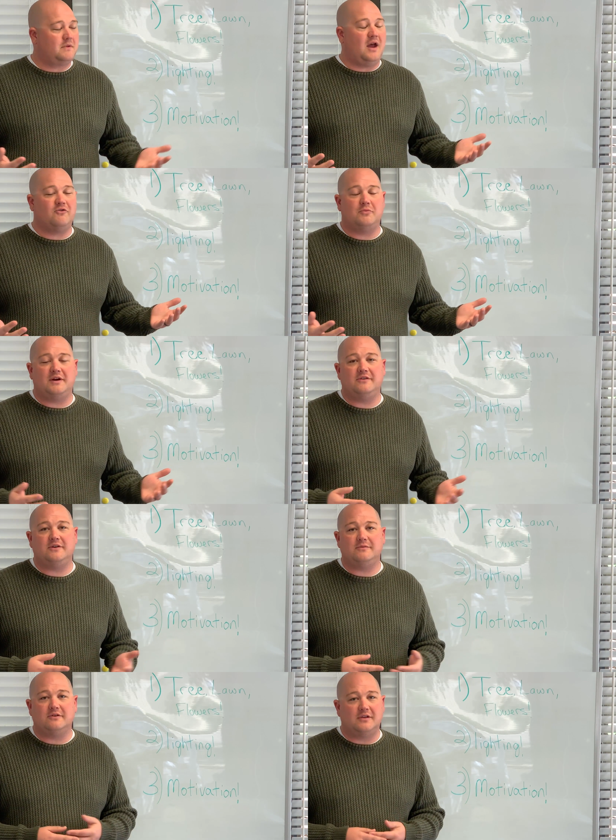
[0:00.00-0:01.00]
Everybody
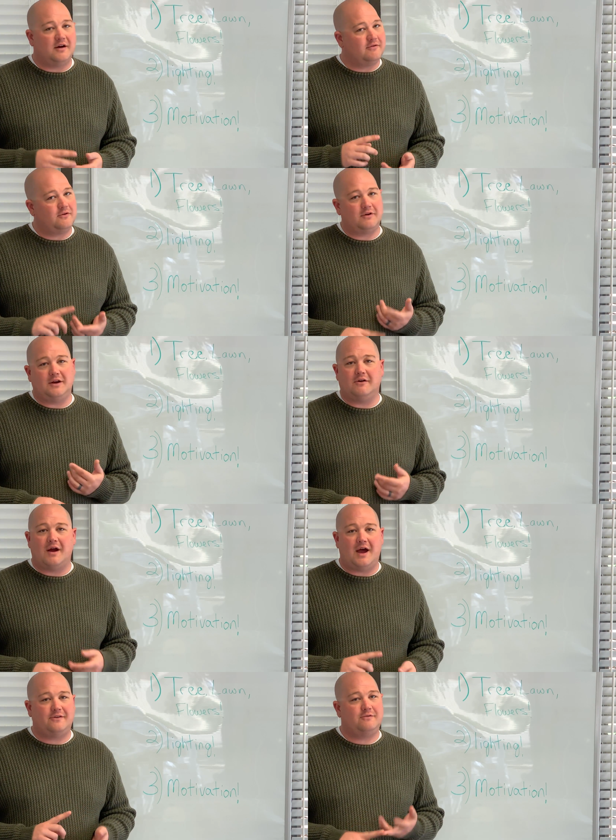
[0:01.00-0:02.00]
seems to love green
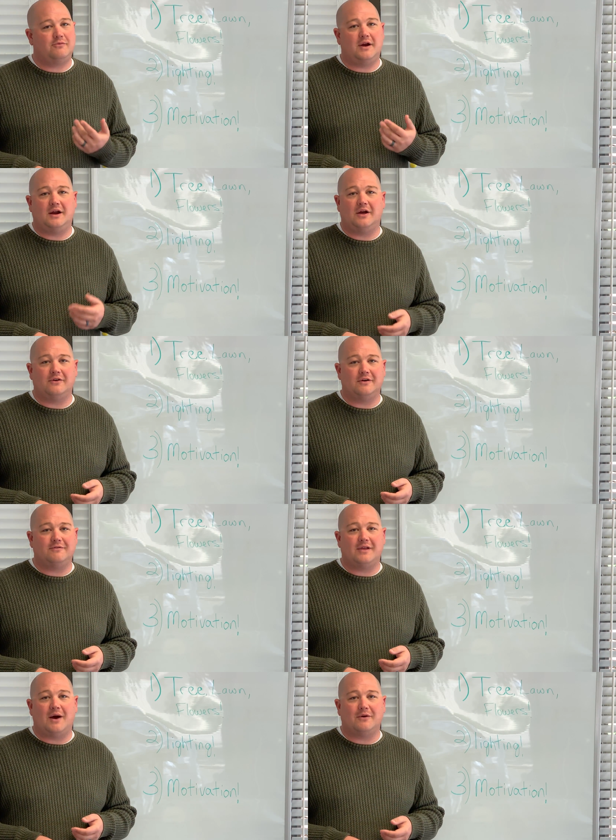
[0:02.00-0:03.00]
grass, bright colored
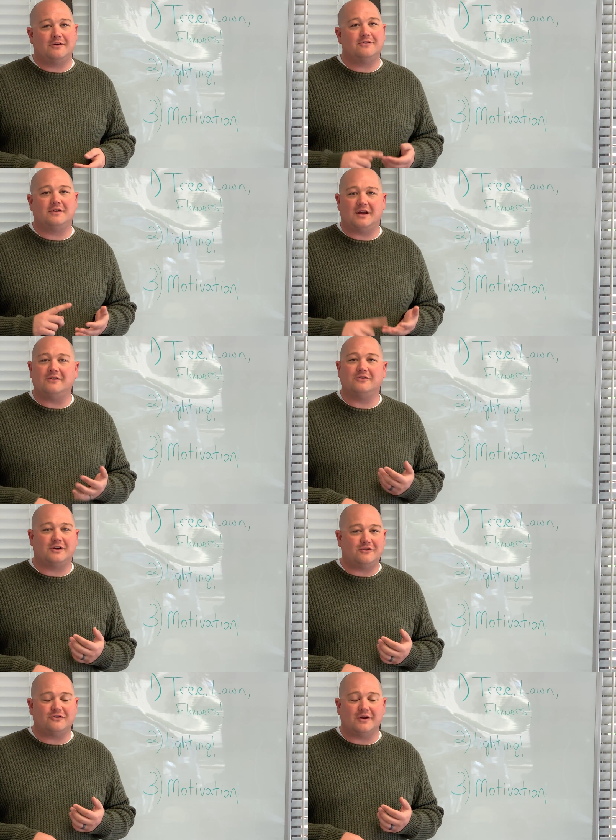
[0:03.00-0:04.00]
flowers, and nice
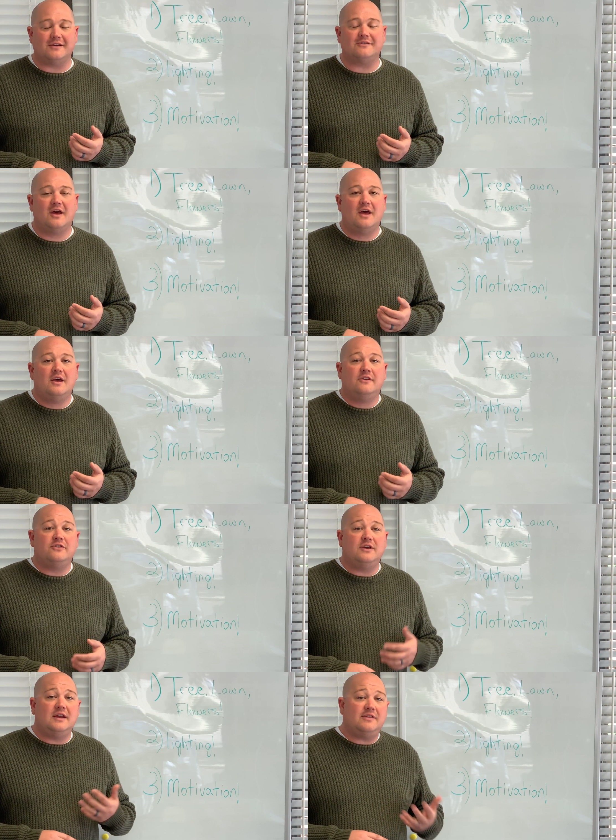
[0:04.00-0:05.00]
looking trees. So
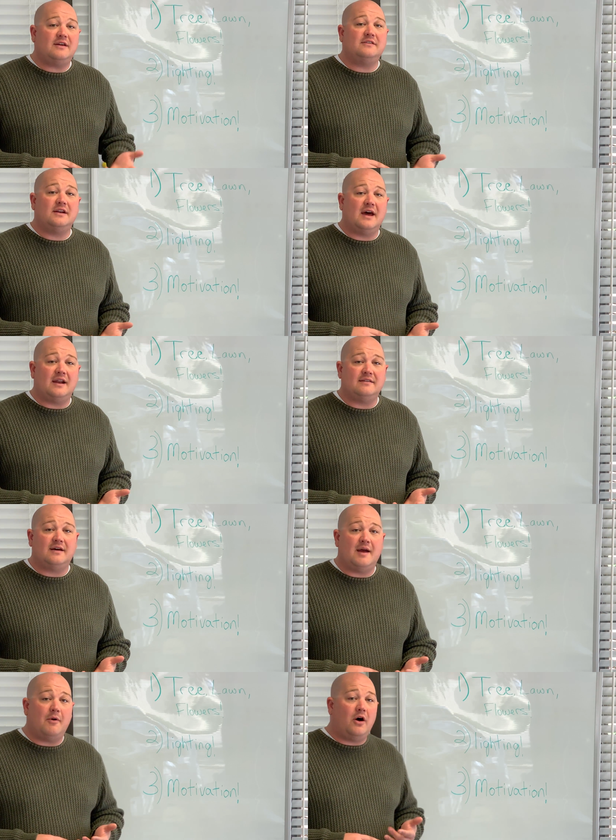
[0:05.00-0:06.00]
you can get that done ahead of
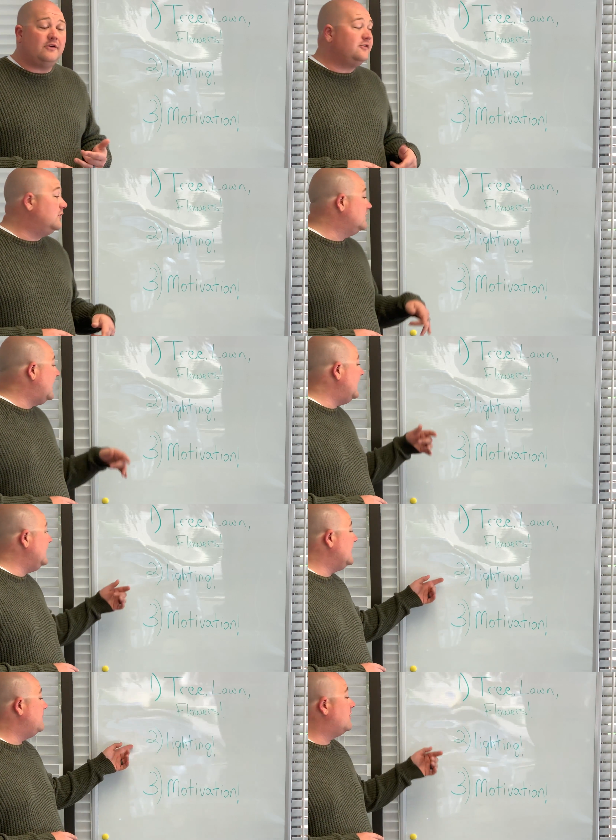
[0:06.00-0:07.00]
time. Also,
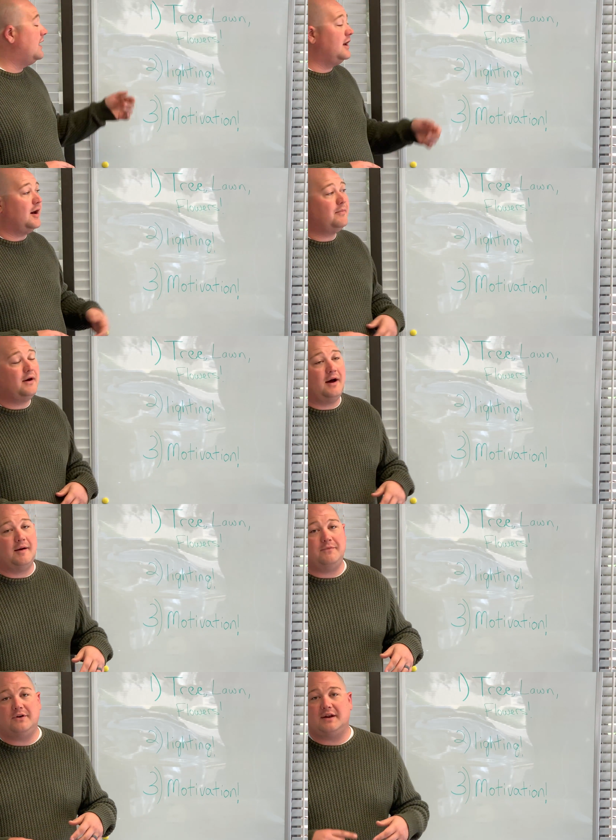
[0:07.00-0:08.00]
lighting I brought up.
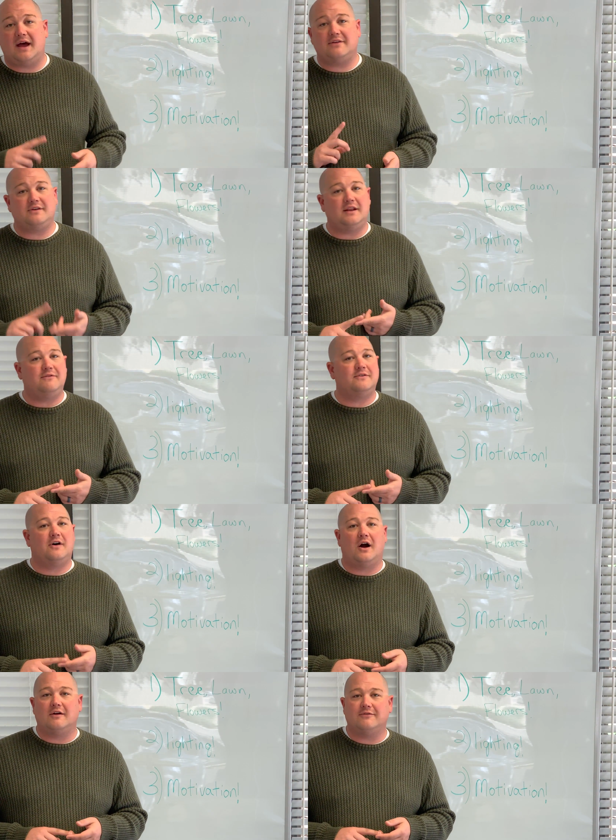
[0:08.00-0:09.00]
You can ask any
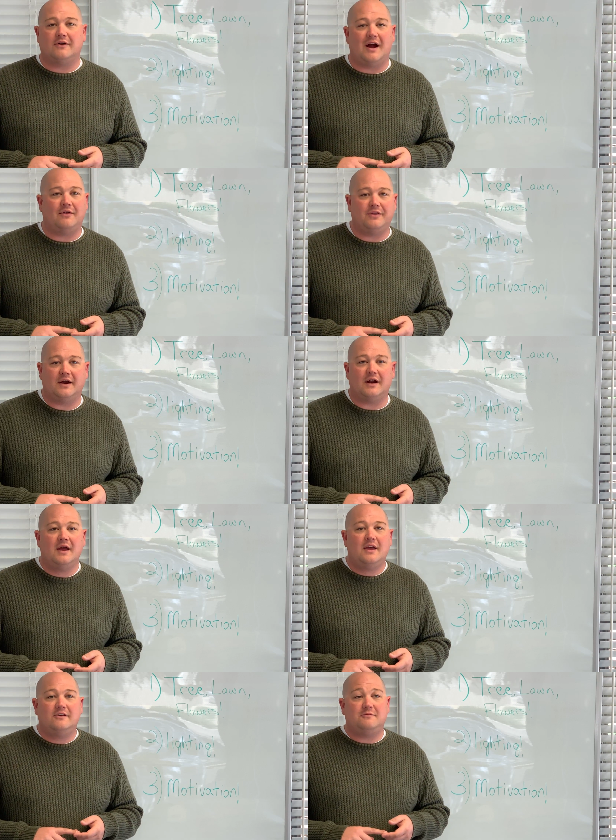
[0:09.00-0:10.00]
photographer out there,
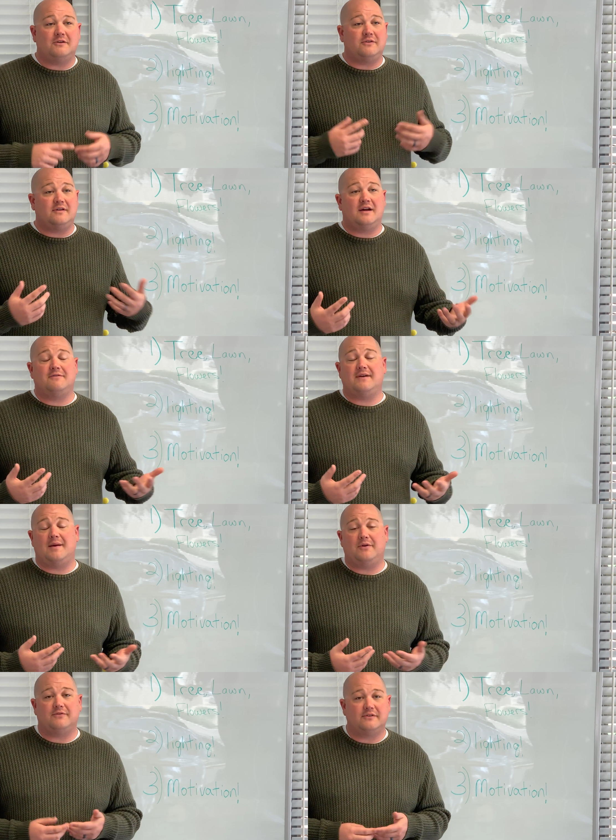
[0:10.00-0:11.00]
especially kind of
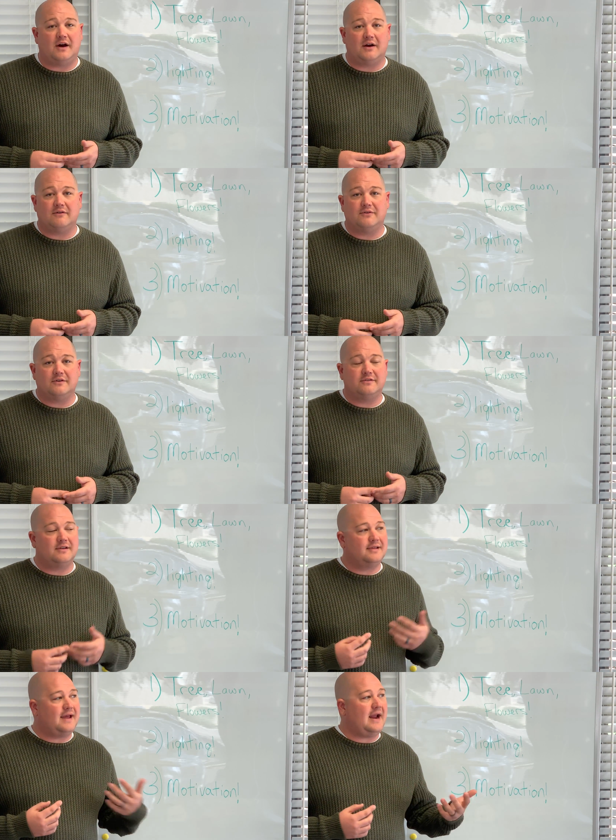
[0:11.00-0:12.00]
family photographers, the
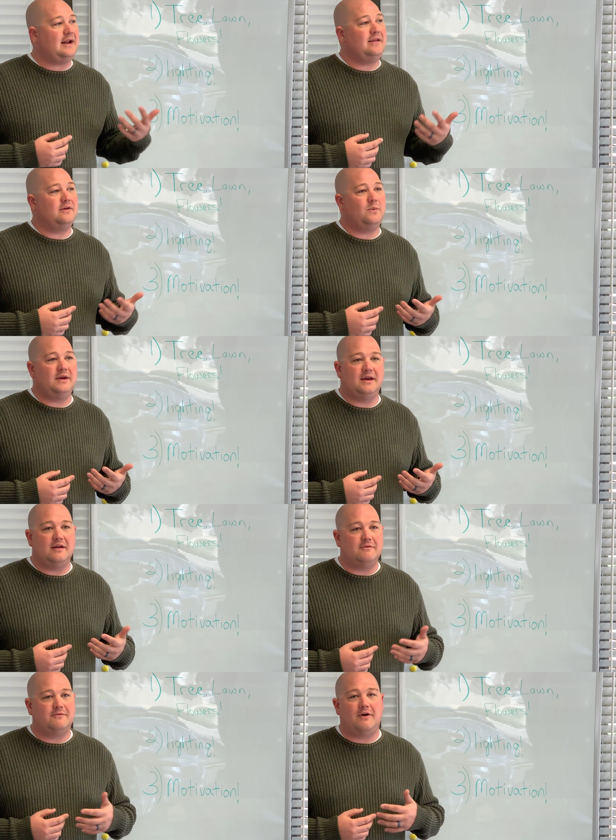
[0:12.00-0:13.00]
lighting that we get
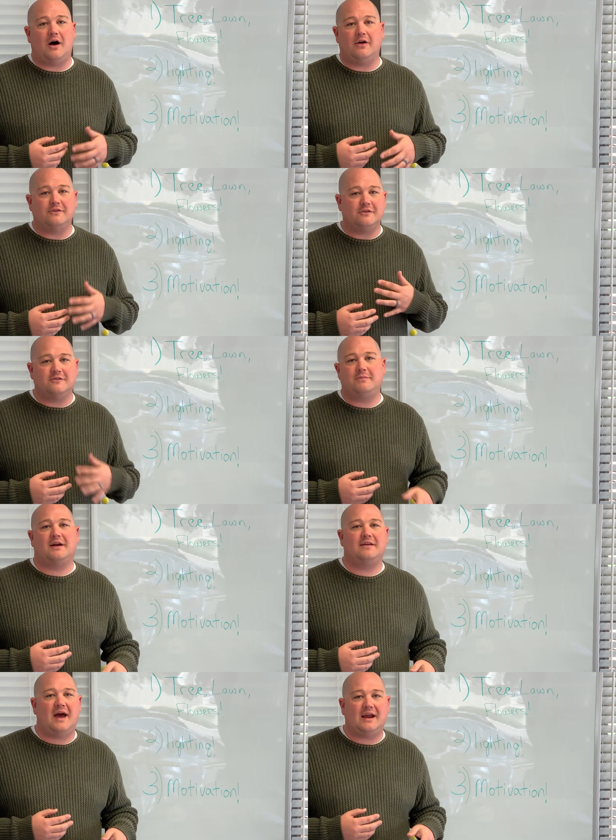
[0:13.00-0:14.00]
in fall is just
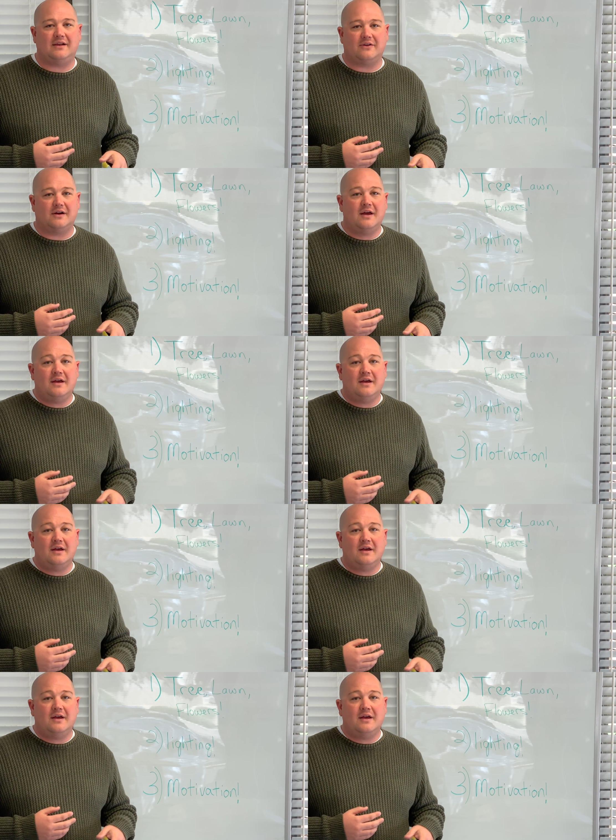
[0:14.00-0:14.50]
spectacular.